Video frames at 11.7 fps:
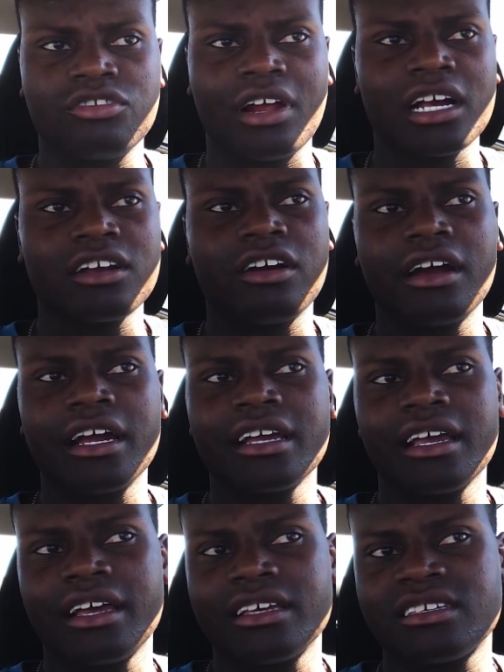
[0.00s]
track car,
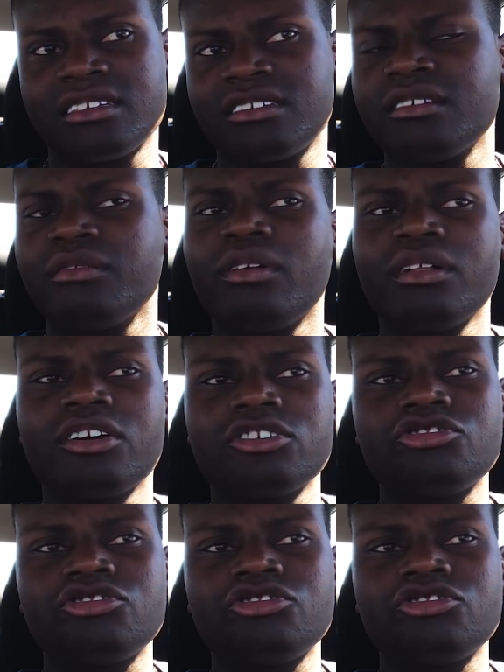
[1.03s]
I guess. Well,